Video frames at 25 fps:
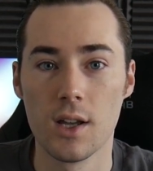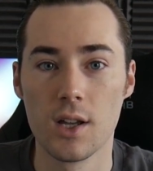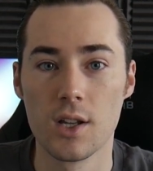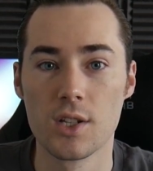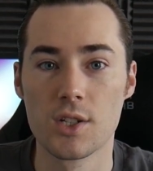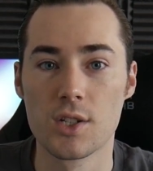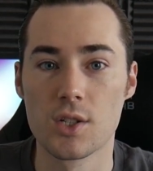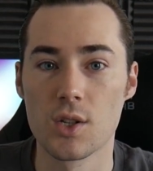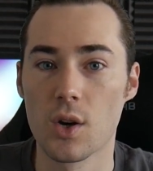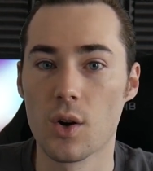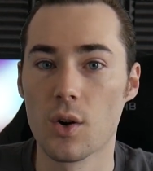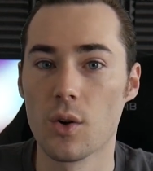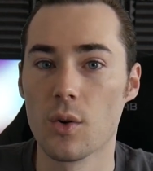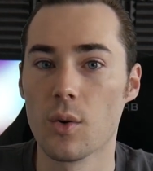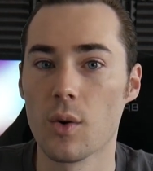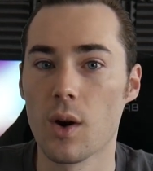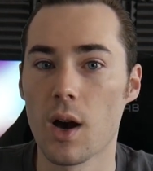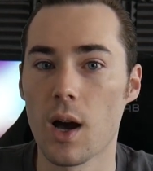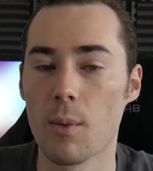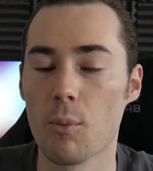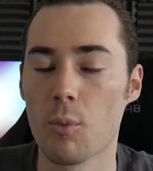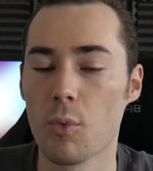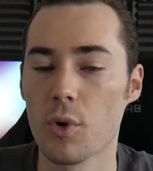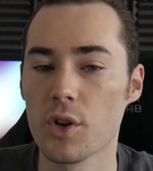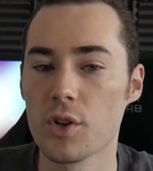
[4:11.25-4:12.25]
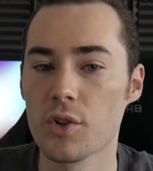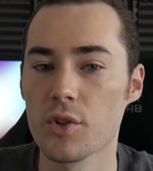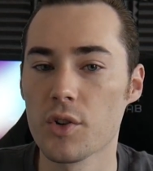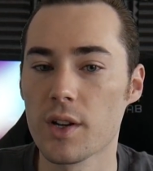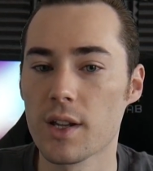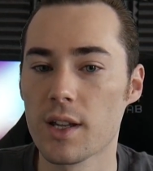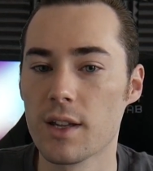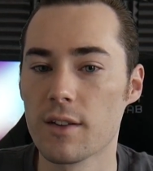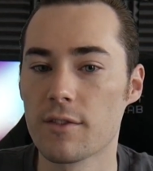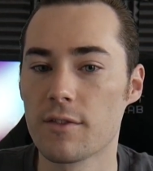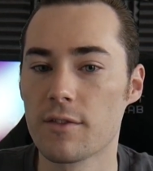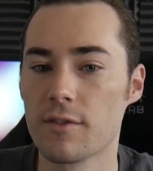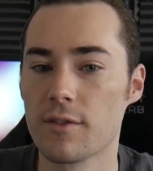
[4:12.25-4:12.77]
So I'm
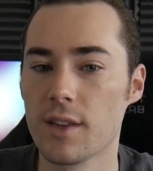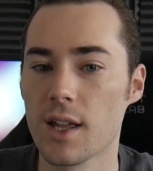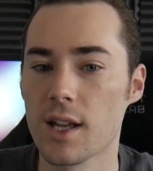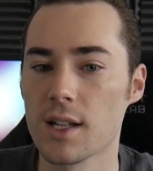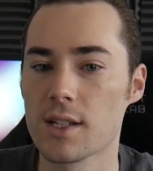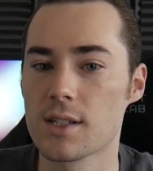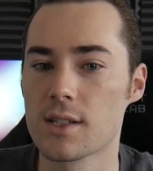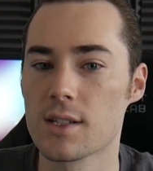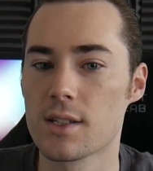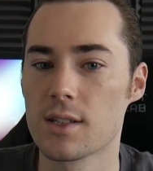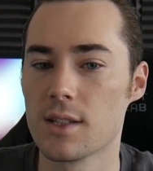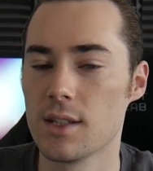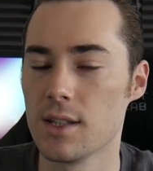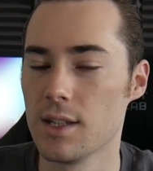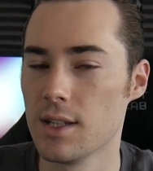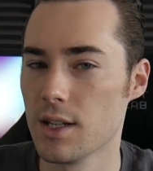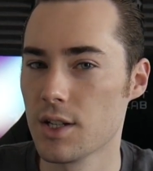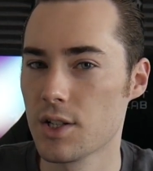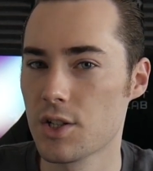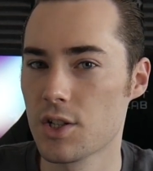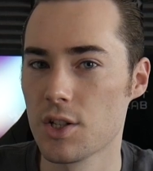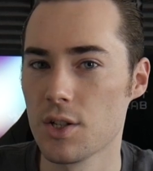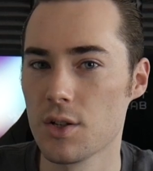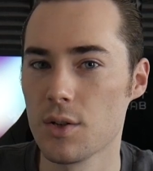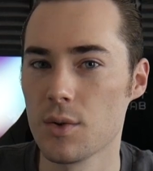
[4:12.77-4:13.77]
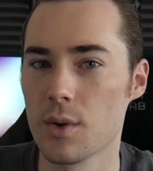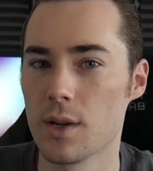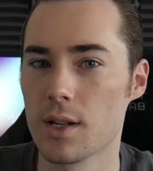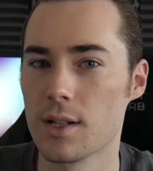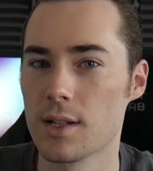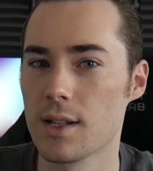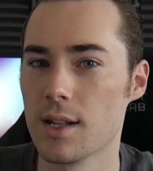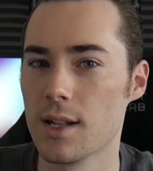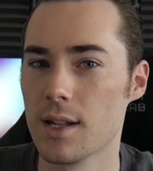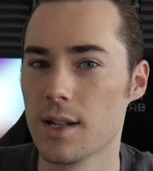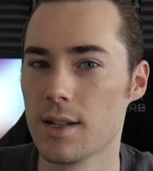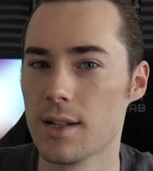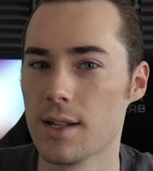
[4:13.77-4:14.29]
wondering if that's the issue.
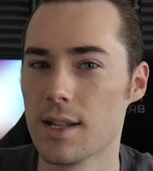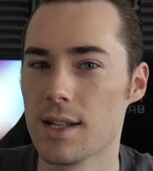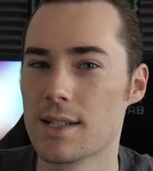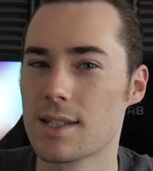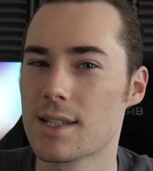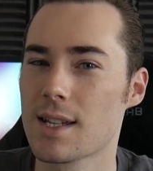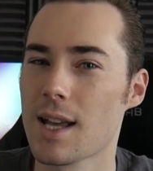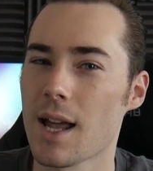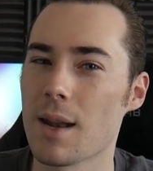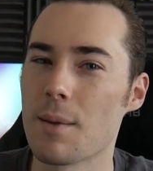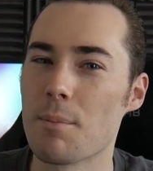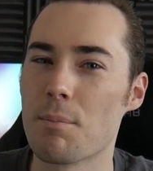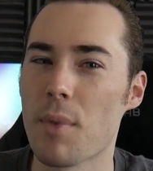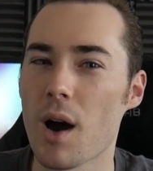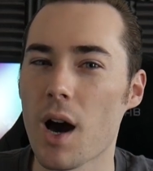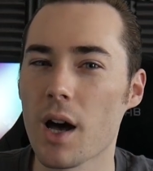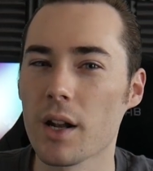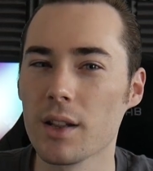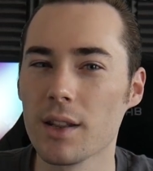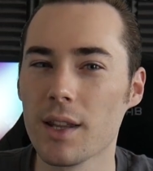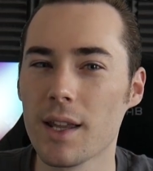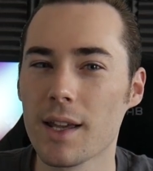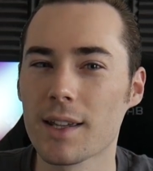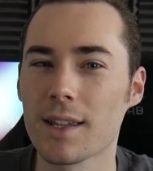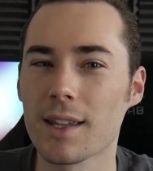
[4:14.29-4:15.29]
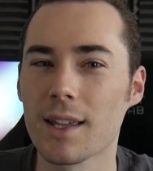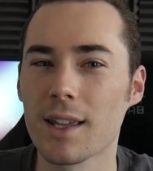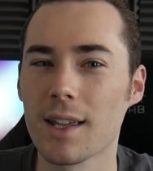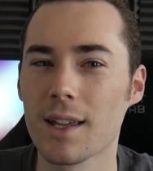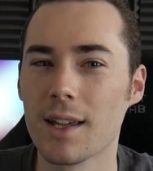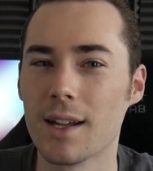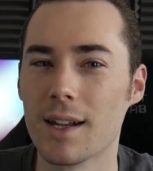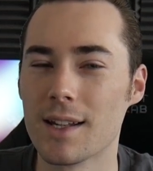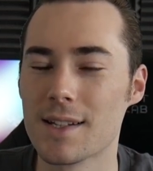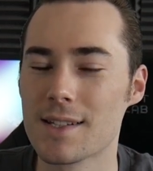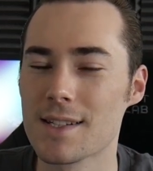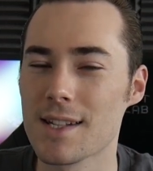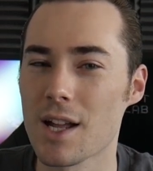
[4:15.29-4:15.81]
It's kind of bottlenecking
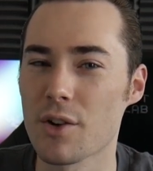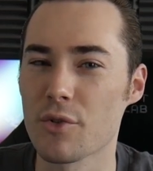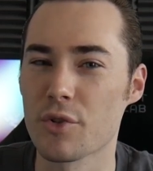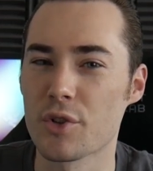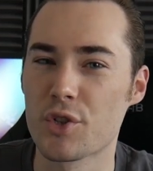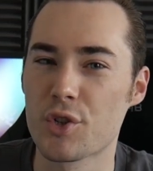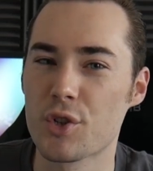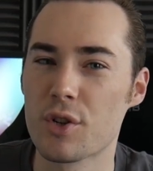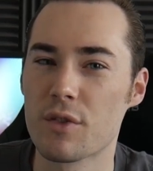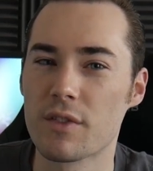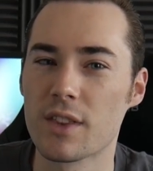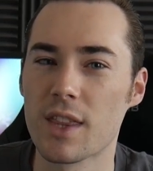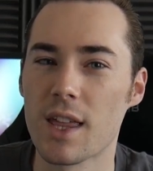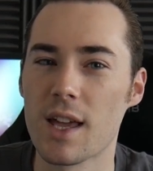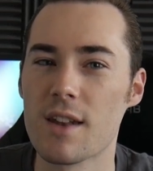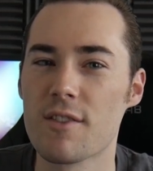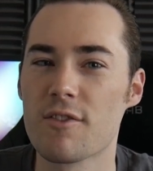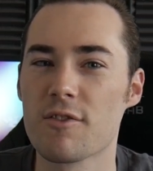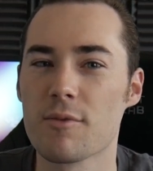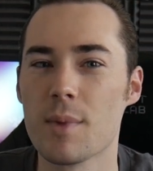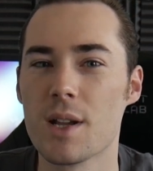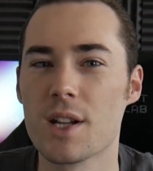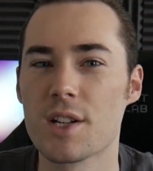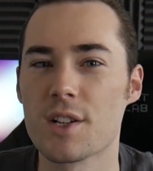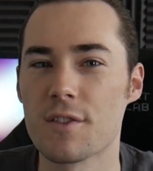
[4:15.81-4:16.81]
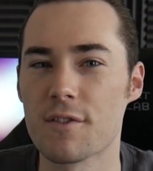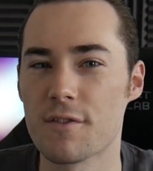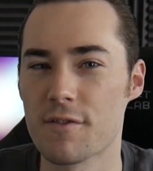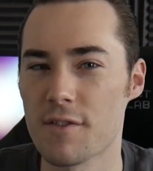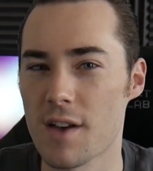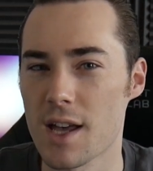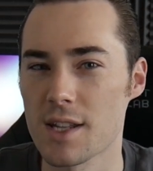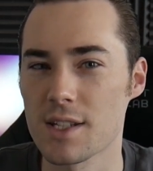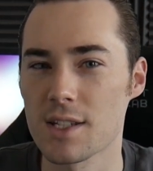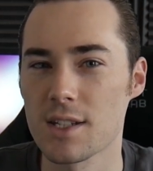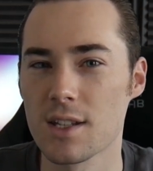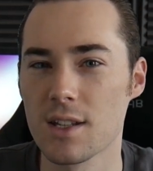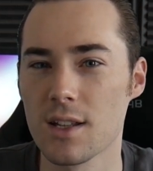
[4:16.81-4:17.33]
and it's not retrieving that information
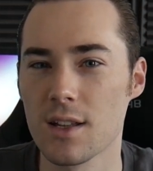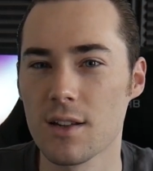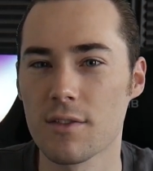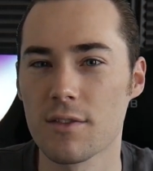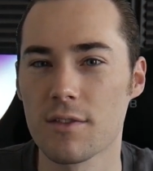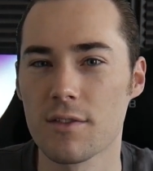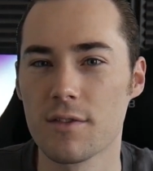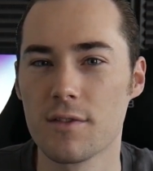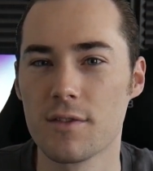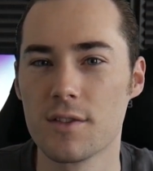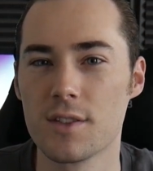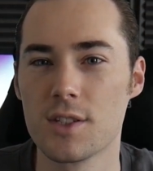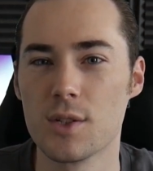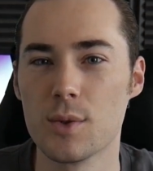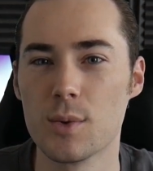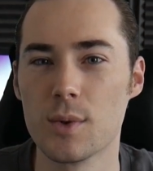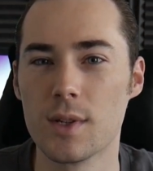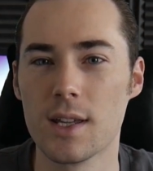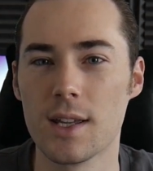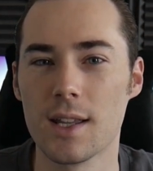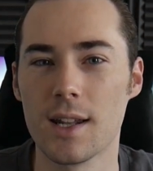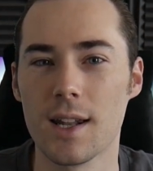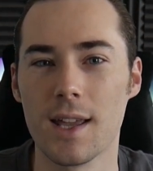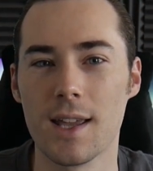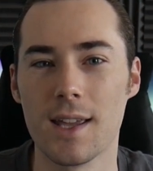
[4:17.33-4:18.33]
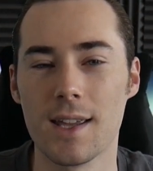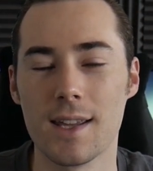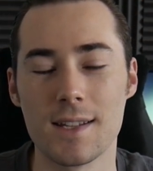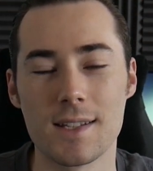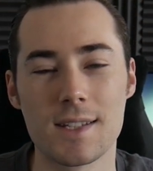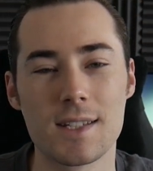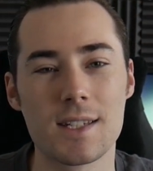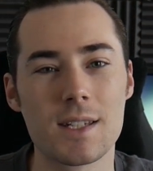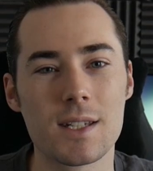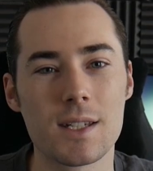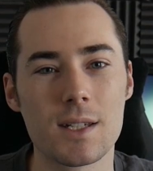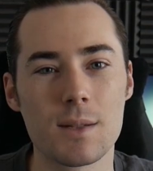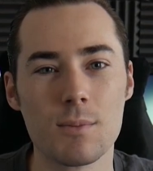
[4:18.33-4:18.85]
fast enough to get a
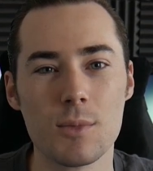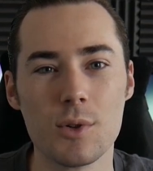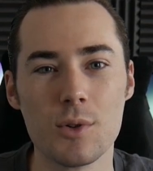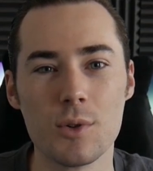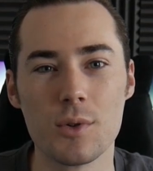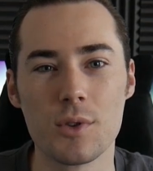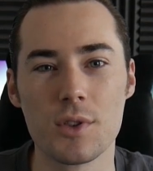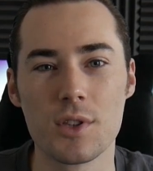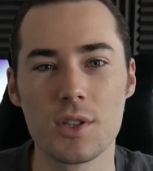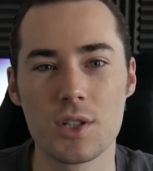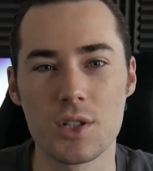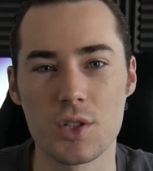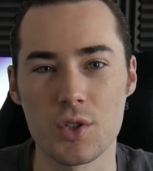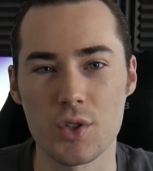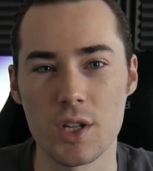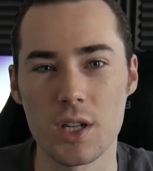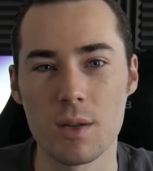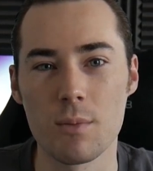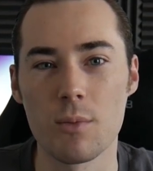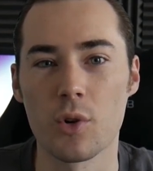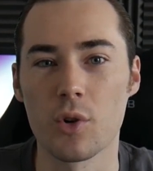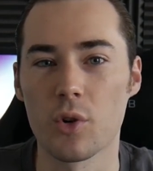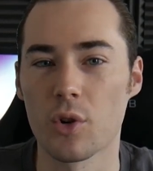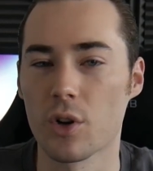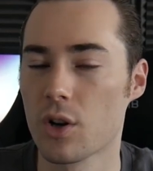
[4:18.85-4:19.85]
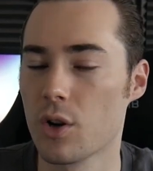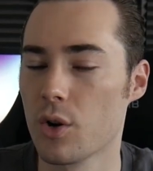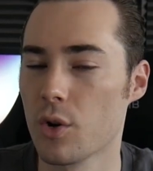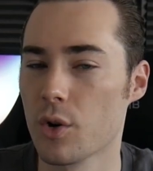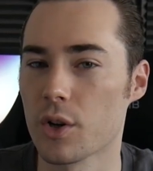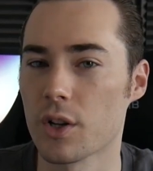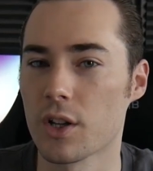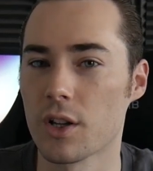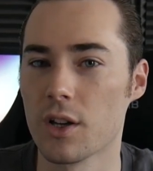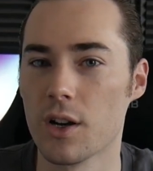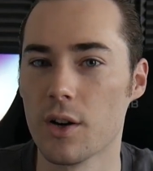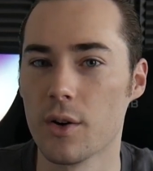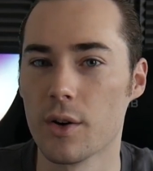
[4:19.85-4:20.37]
smooth stream or
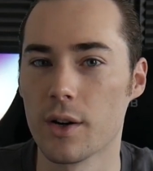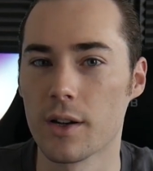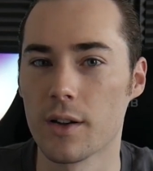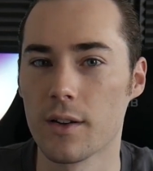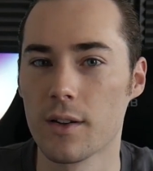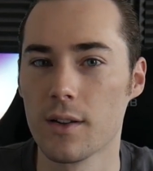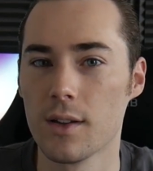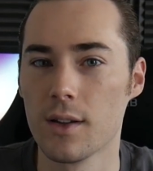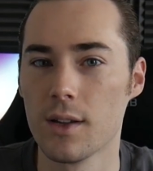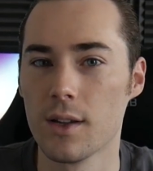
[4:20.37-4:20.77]
recording going.